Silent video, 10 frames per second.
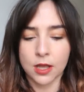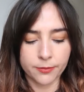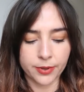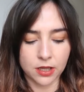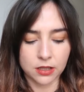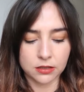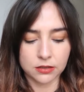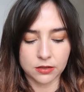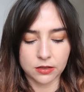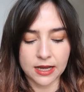But
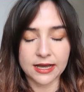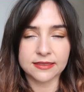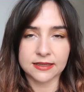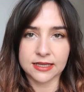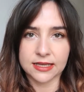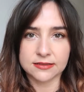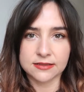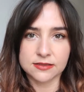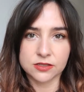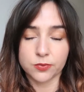I think
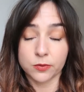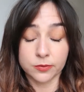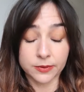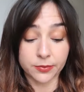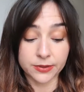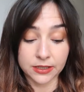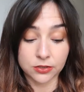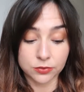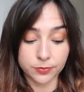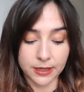Essence is probably a pretty
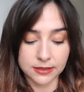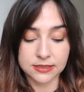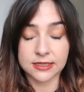good brand.